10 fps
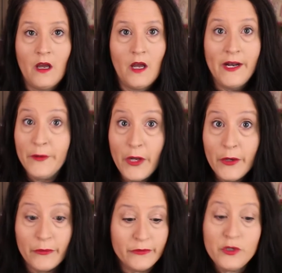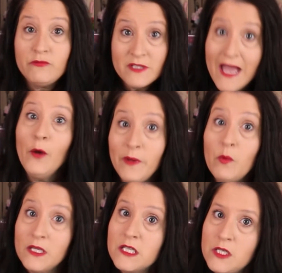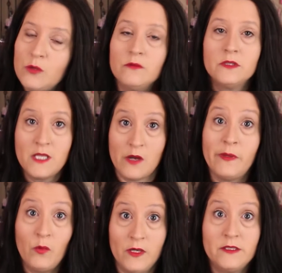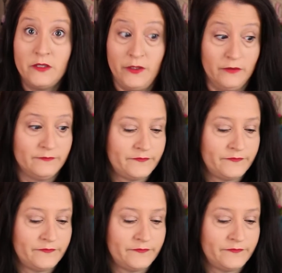I don't know. Tell me what to do. Tell me what to do.